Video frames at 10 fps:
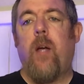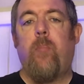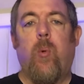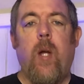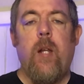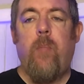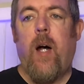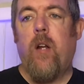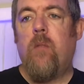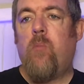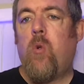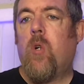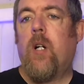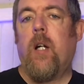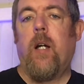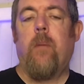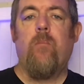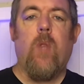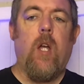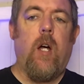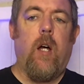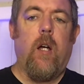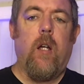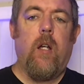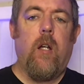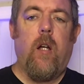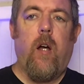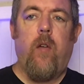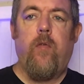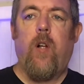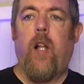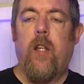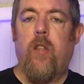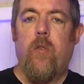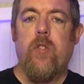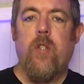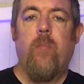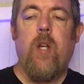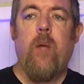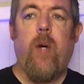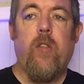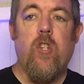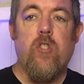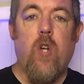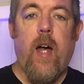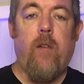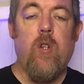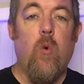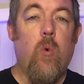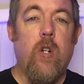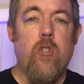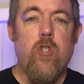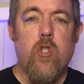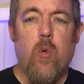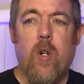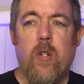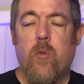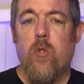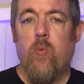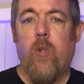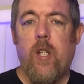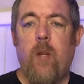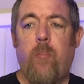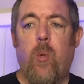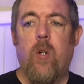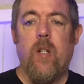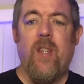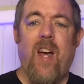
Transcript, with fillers: I prayed about it more, uh, I felt like there was something about this having one source was really important, and